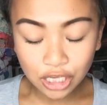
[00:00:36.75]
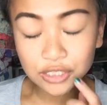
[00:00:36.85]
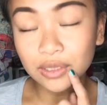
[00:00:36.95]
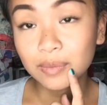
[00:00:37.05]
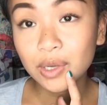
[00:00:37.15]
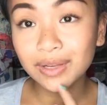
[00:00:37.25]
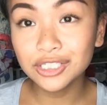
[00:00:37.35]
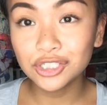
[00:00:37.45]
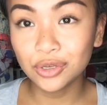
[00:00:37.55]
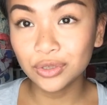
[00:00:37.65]
So let me go ahead
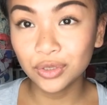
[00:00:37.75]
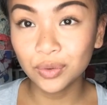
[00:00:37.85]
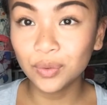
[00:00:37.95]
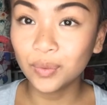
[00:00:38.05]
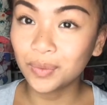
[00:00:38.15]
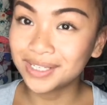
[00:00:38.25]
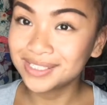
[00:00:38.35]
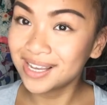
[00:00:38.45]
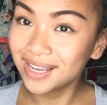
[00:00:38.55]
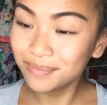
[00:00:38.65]
and show you
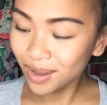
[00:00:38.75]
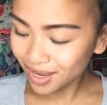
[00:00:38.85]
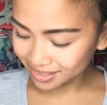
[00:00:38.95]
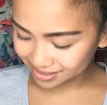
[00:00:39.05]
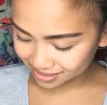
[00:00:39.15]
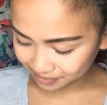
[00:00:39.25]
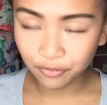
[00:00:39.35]
what I bought.